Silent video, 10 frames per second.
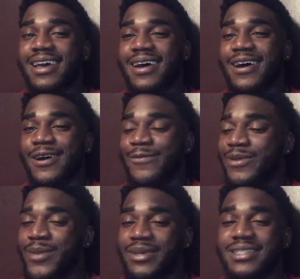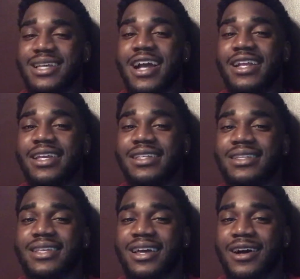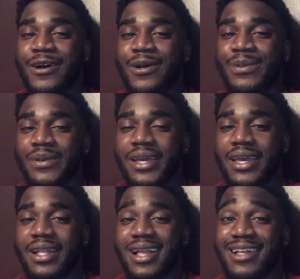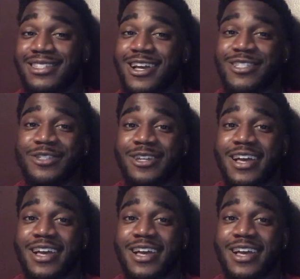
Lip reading: But I'm excited, and I'll talk to you